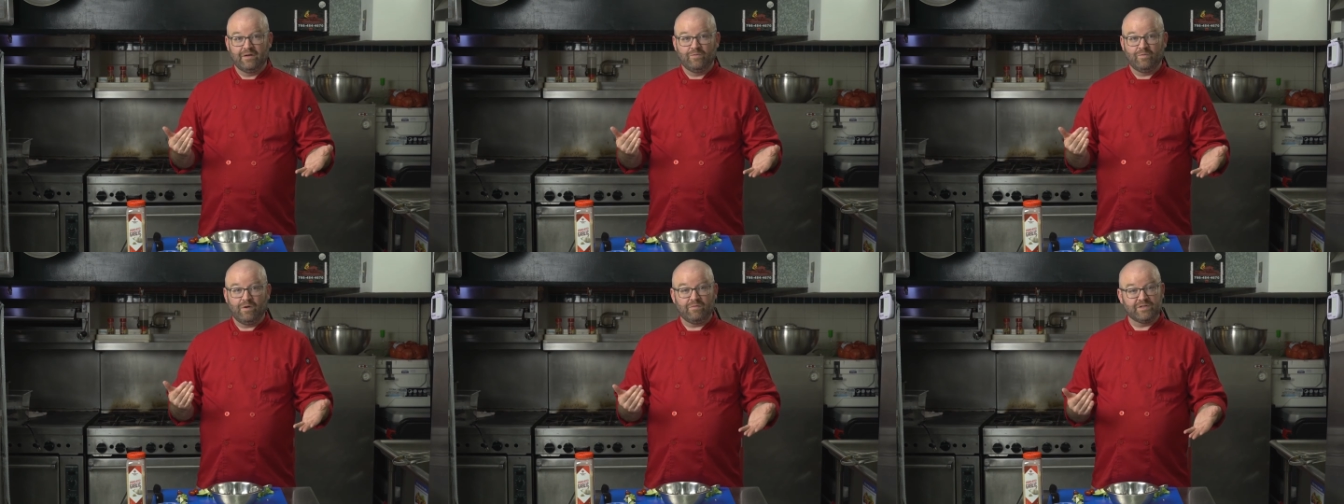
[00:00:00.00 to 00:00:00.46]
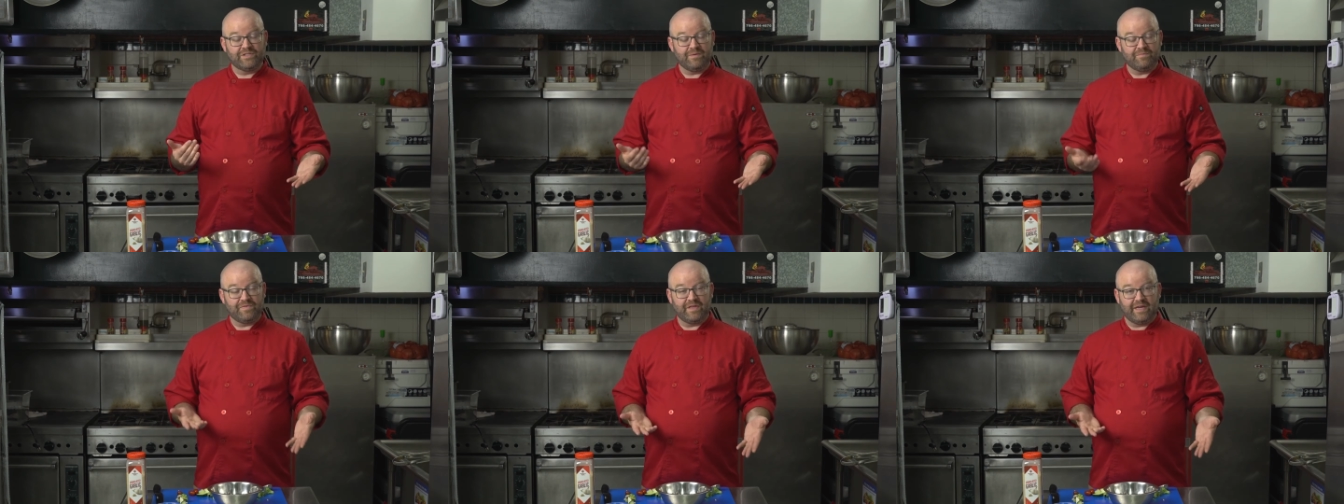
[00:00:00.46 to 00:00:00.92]
What were
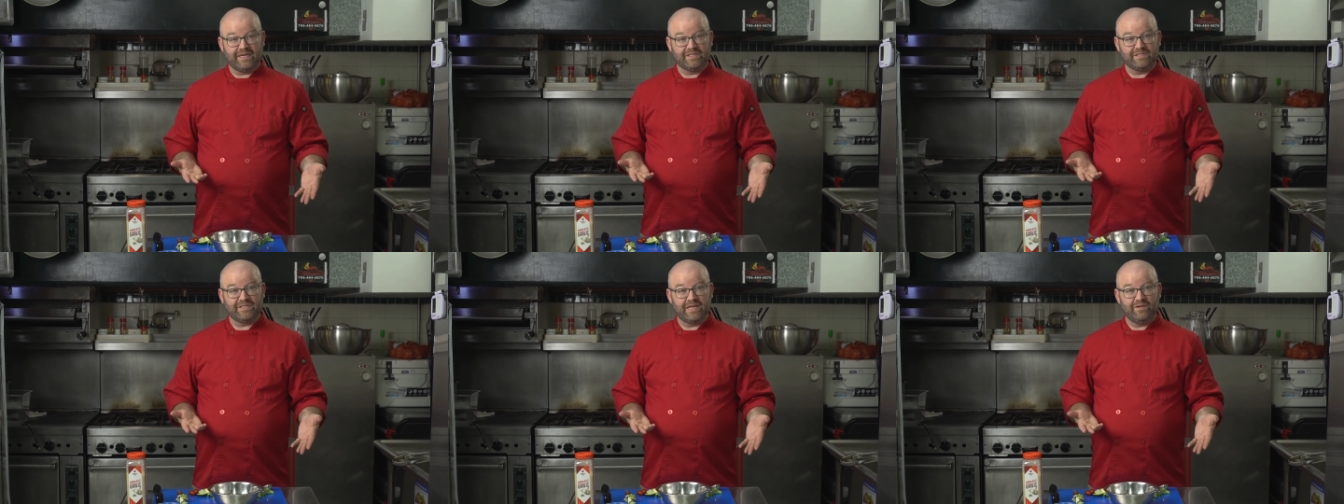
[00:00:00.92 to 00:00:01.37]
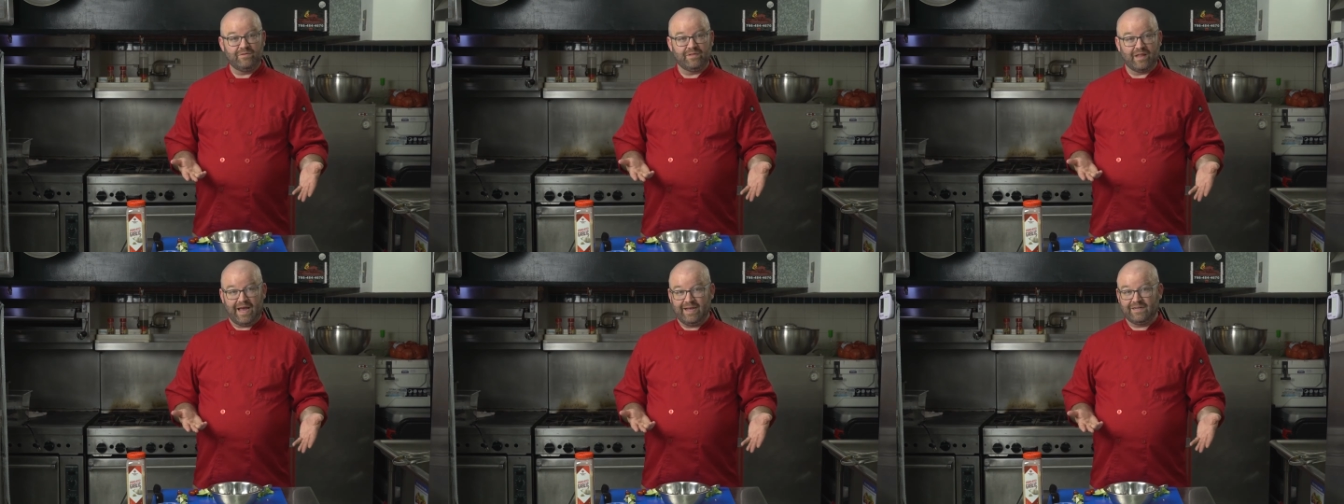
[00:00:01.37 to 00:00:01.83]
some things that you
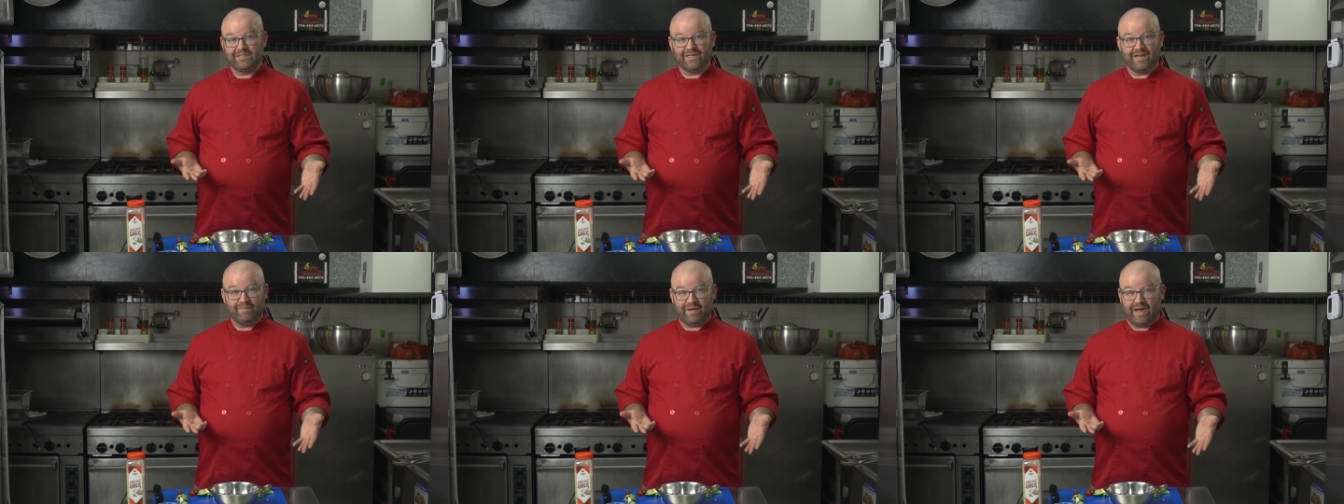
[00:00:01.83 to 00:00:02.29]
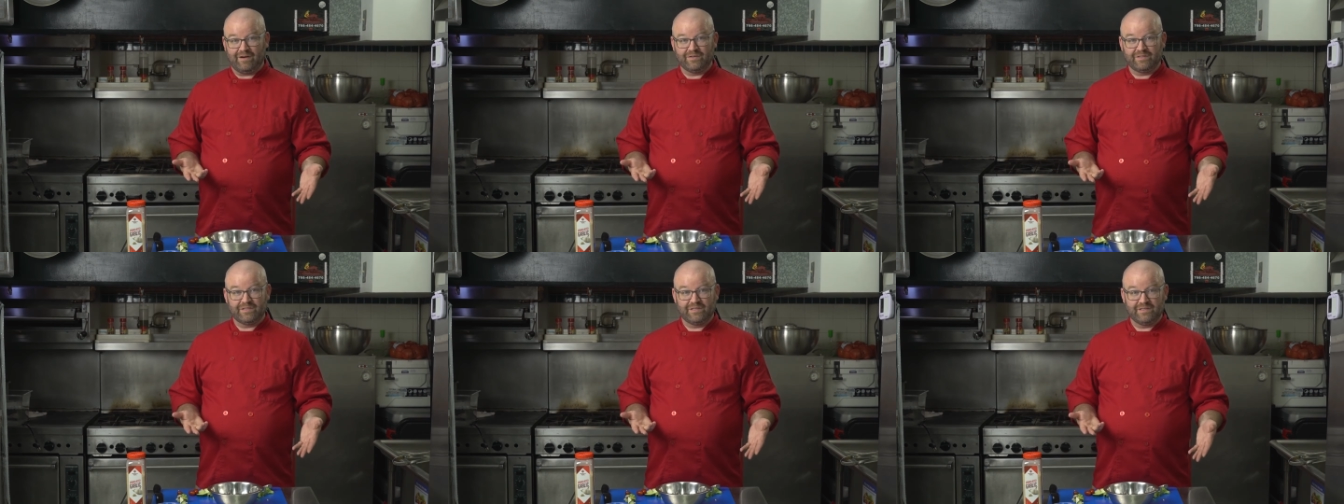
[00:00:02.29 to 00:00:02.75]
liked
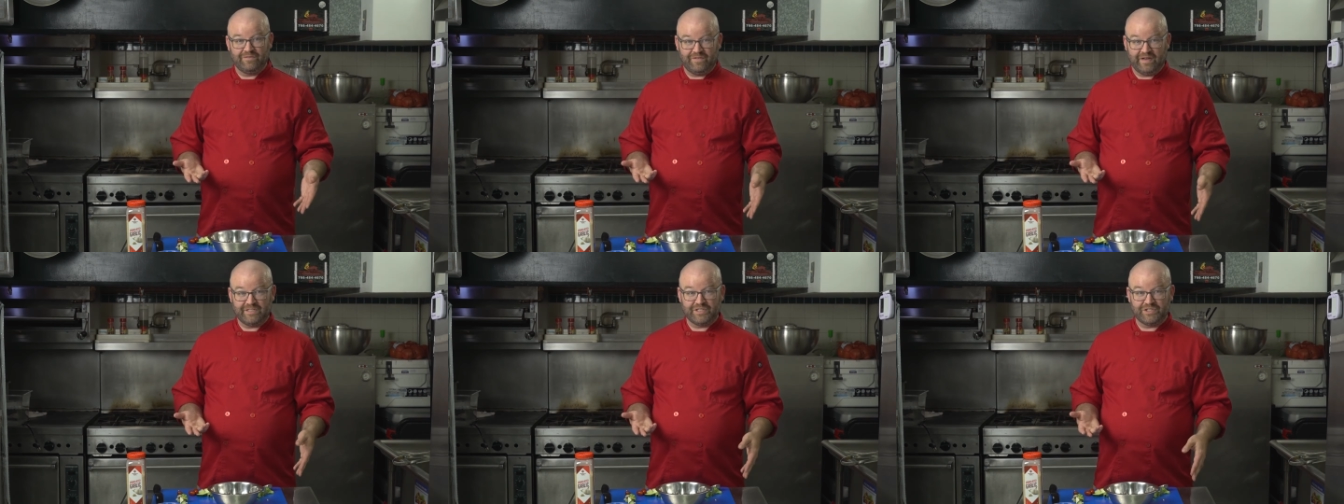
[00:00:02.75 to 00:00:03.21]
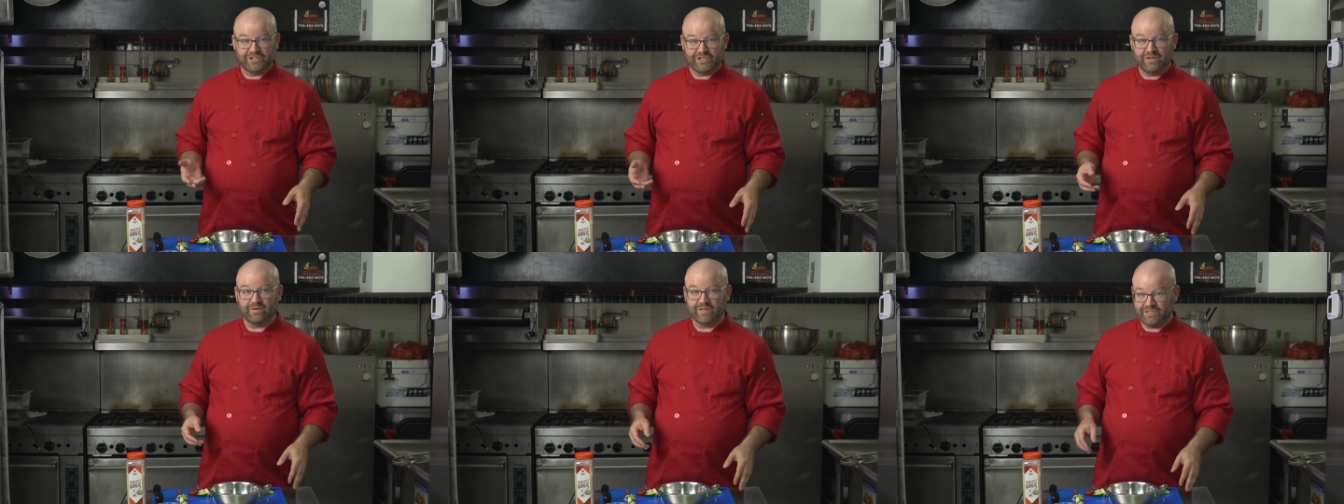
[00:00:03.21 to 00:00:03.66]
about the Veggie
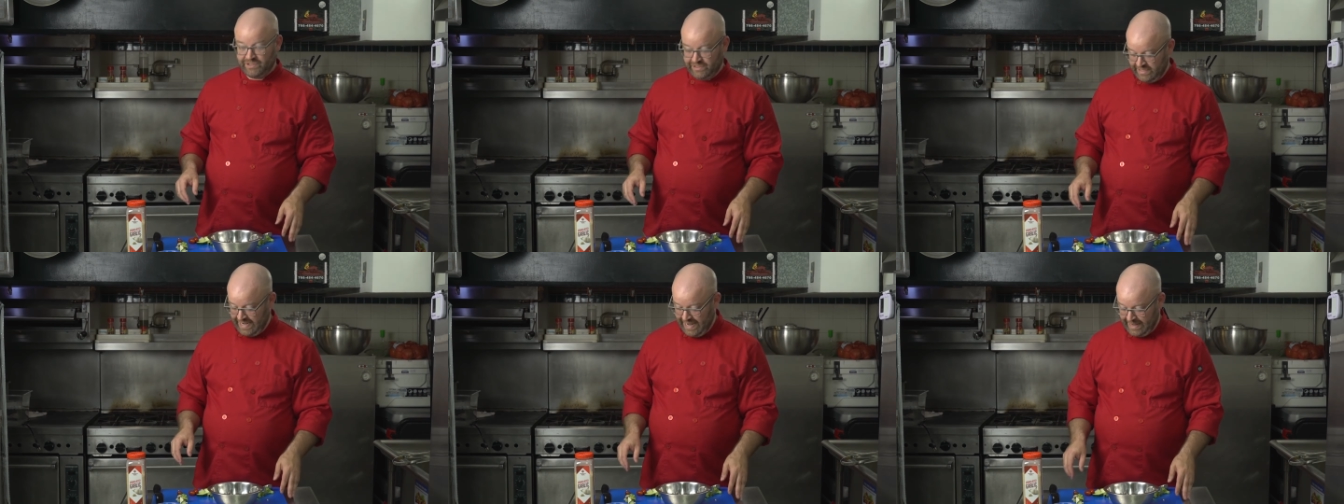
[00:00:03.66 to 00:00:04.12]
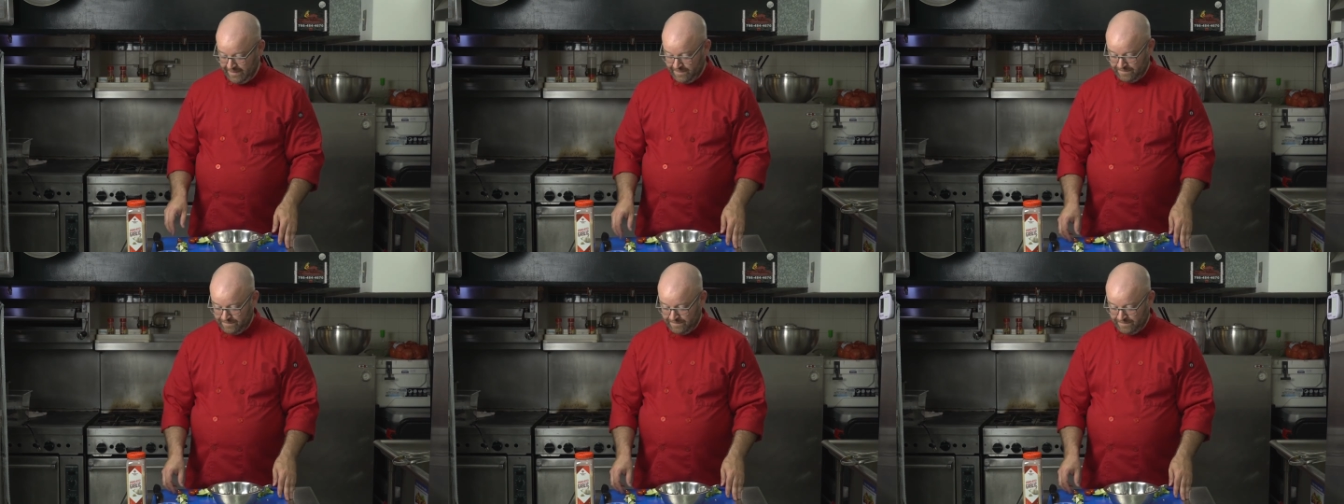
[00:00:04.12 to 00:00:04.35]
Skewers today?